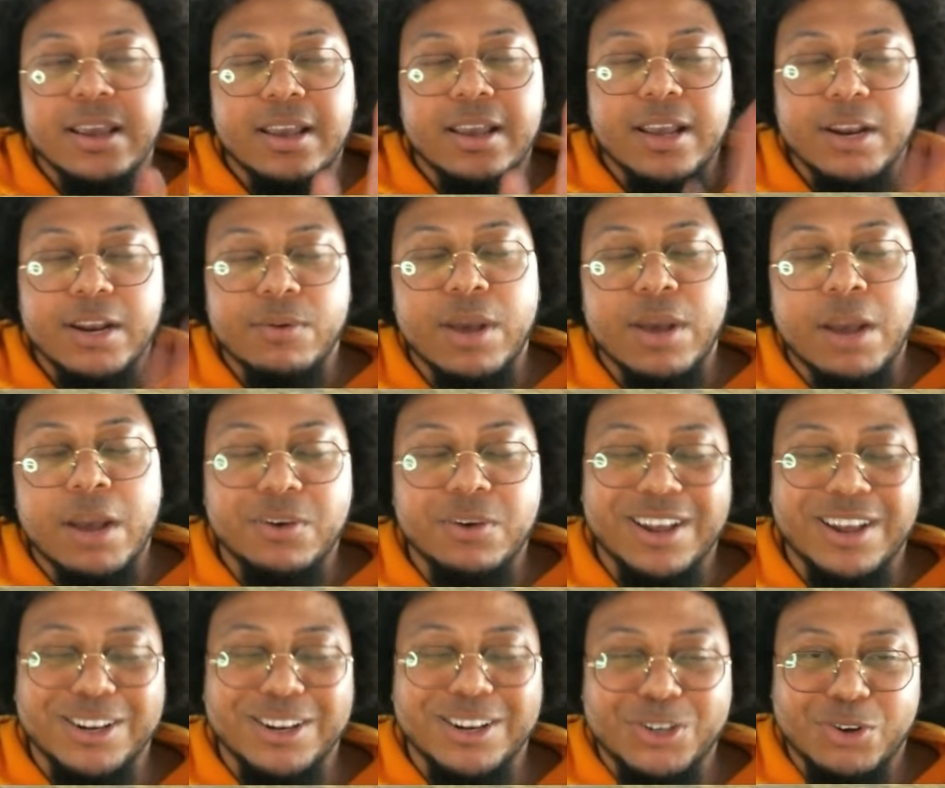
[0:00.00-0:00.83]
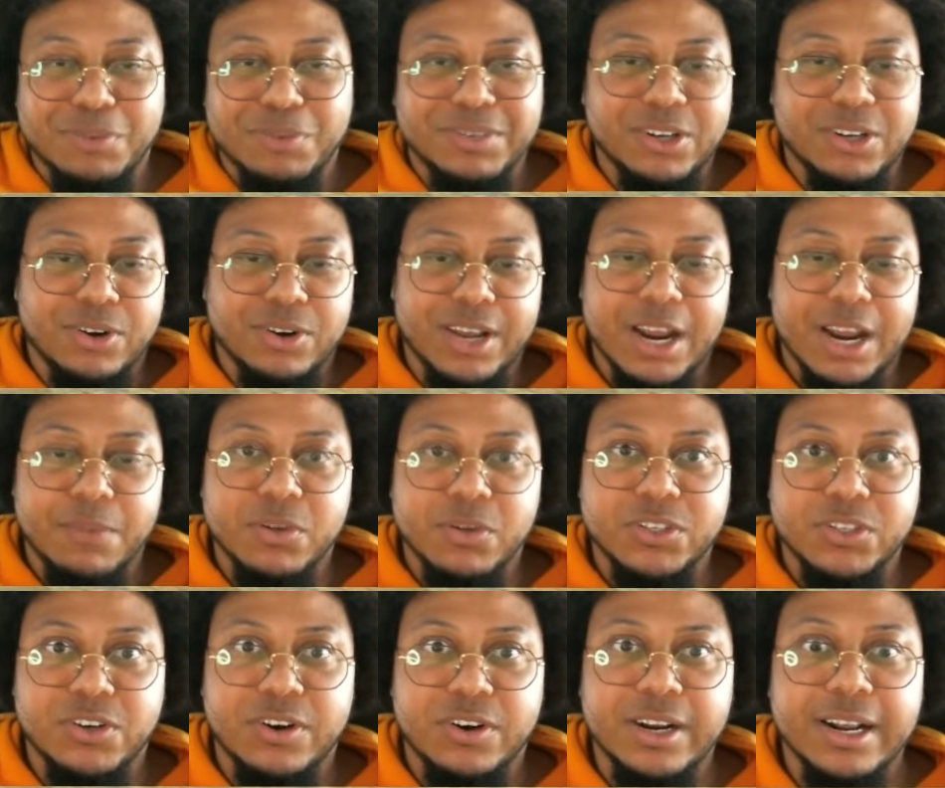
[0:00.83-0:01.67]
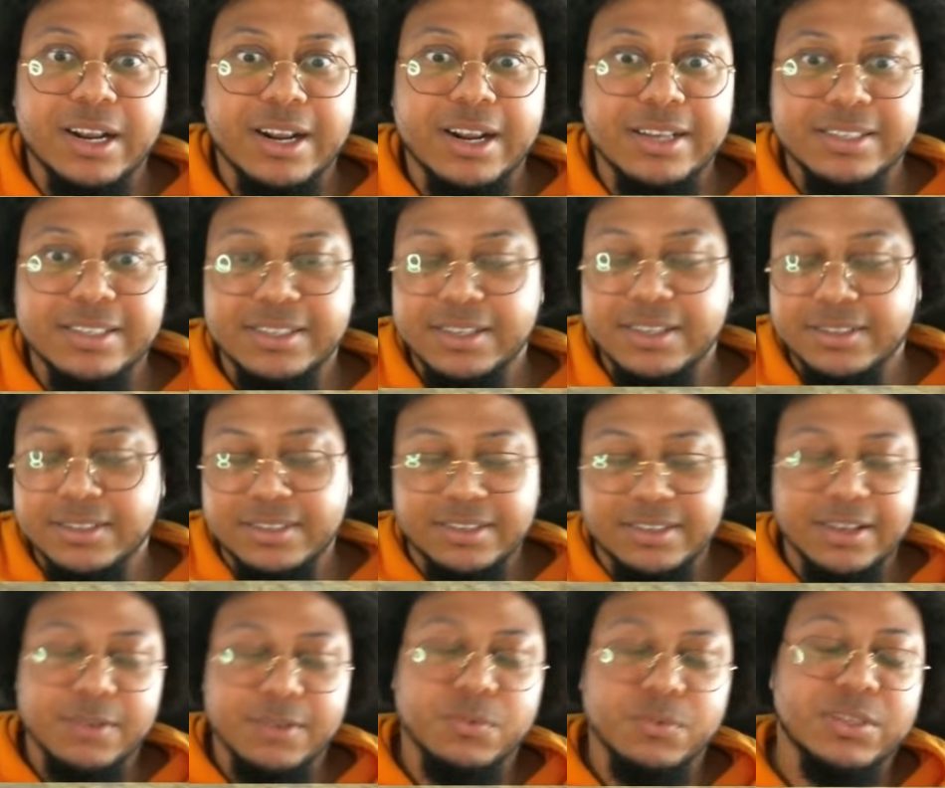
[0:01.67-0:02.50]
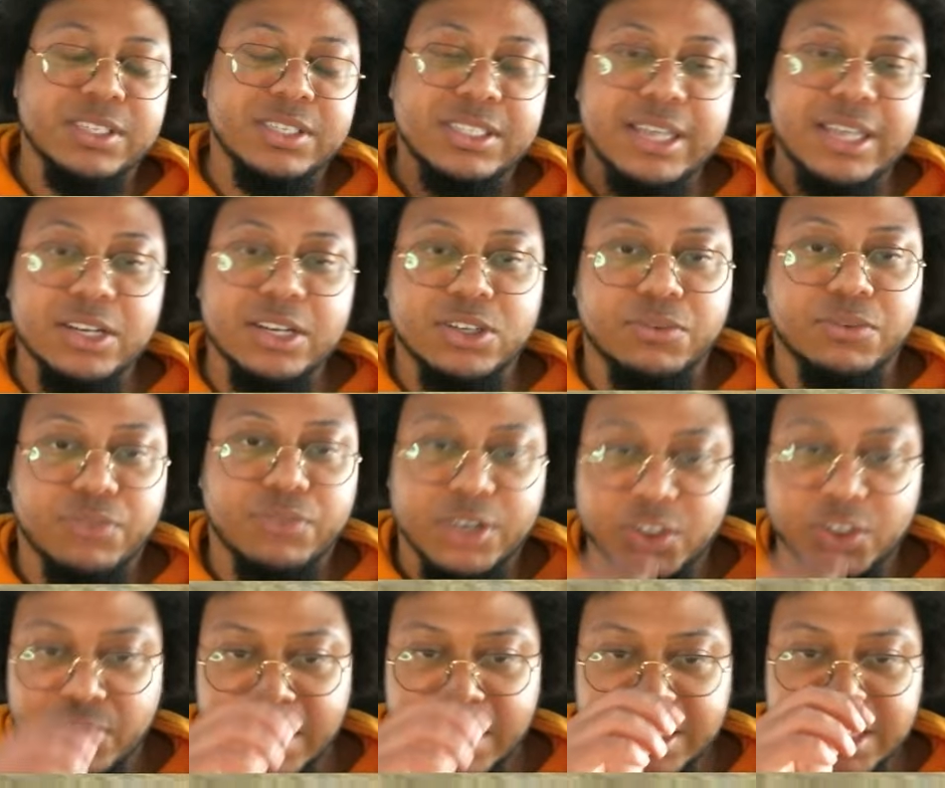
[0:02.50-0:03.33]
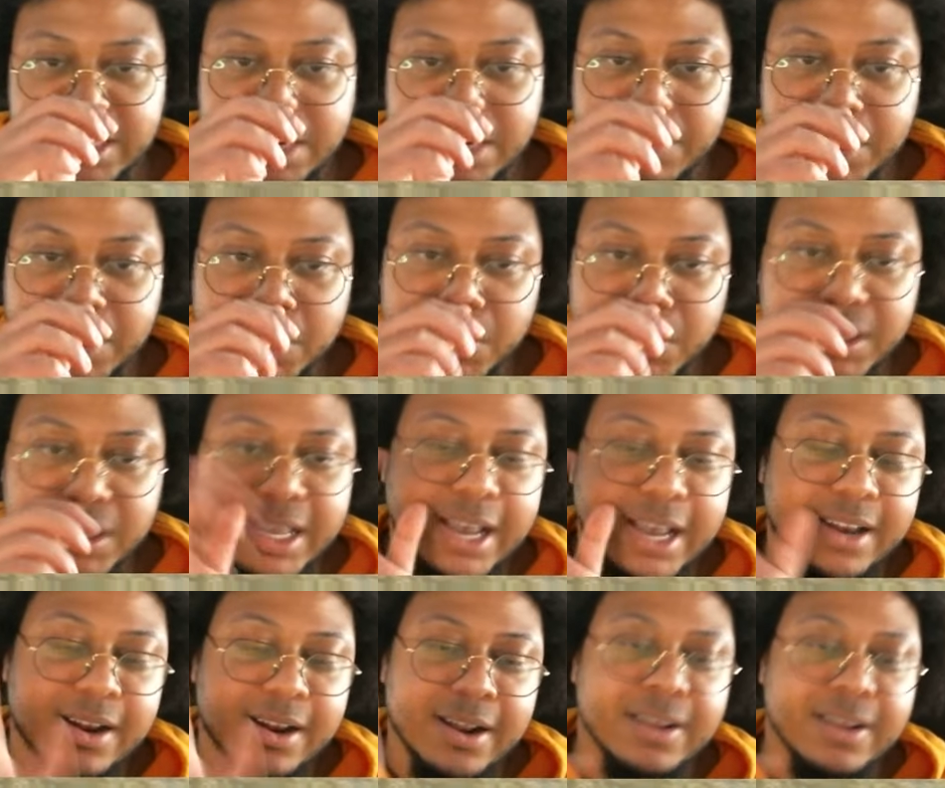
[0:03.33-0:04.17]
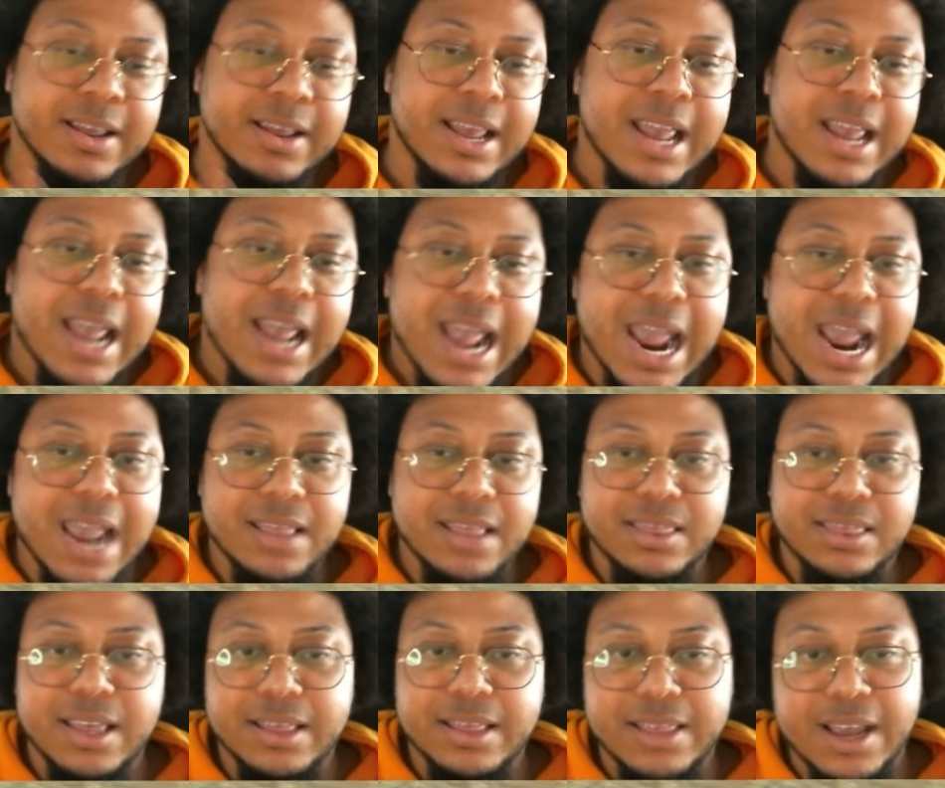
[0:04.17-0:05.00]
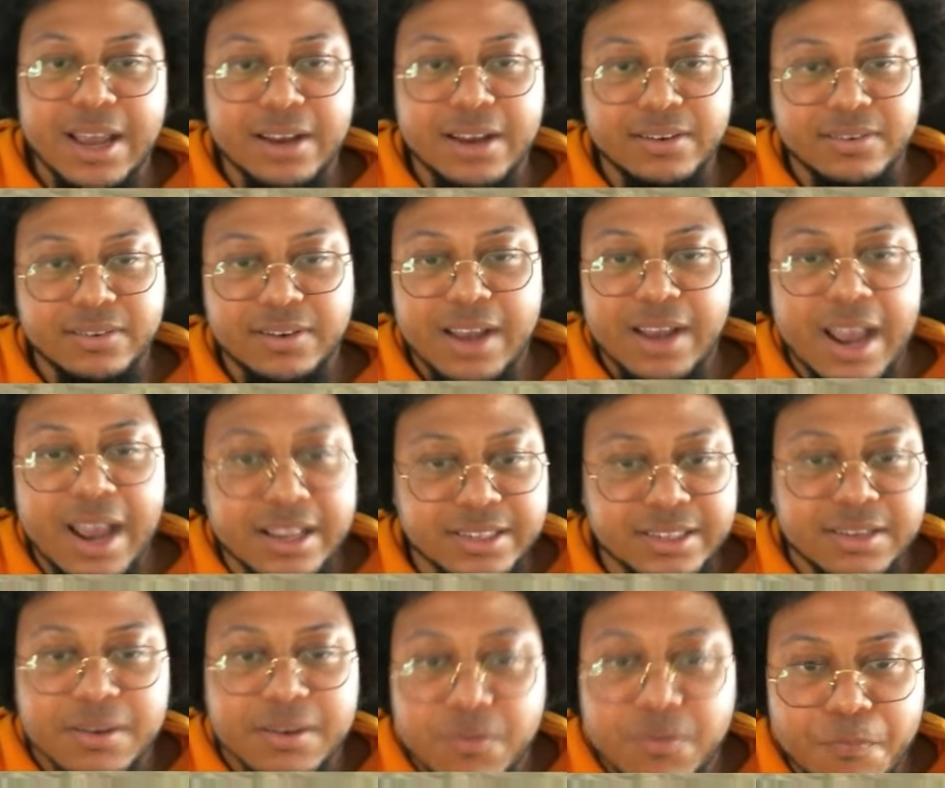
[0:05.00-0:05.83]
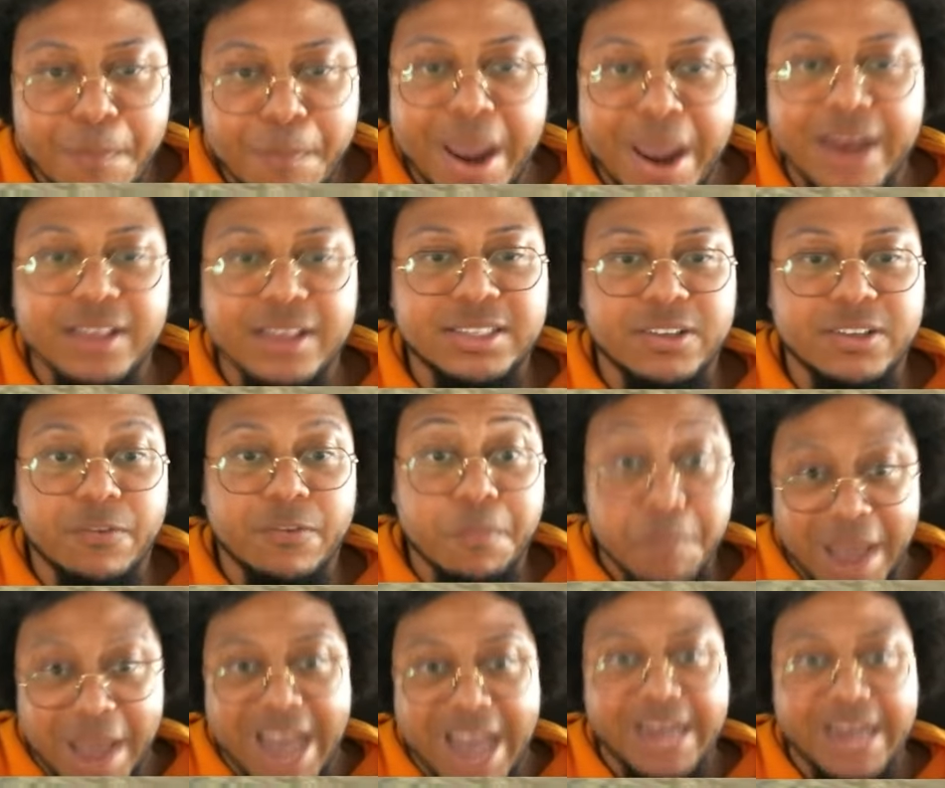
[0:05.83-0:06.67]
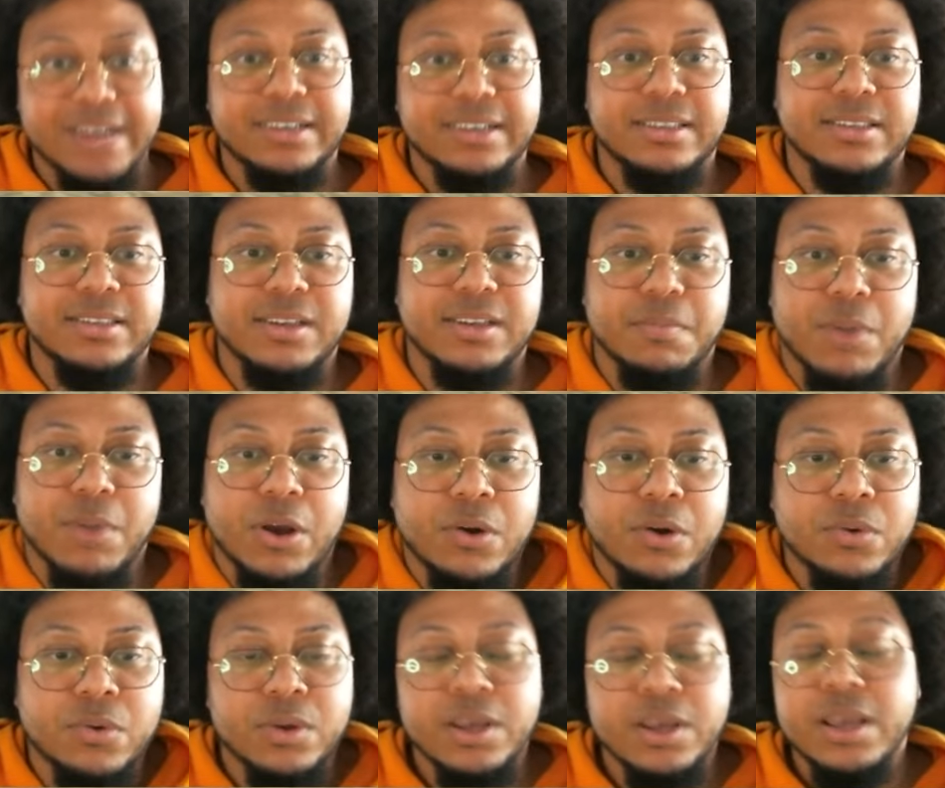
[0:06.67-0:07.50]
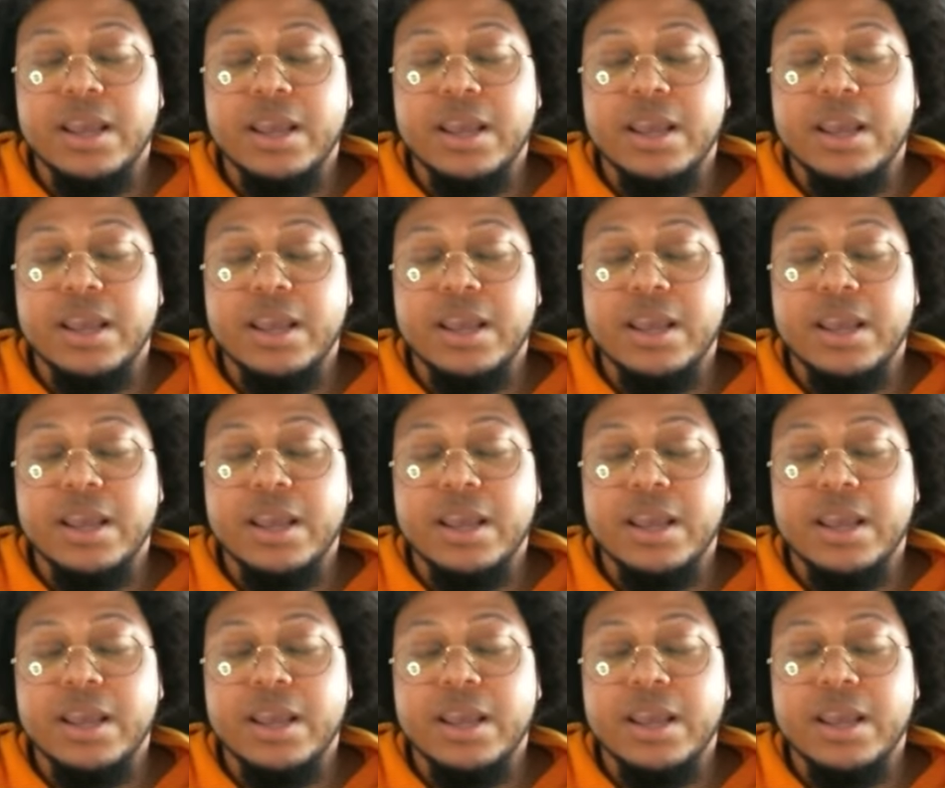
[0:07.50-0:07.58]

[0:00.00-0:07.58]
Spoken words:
Anyway, I won't get too upset on camera, sorry guys. It was such a frustrating time dealing with that, and I hate that that has made itself back into the demo.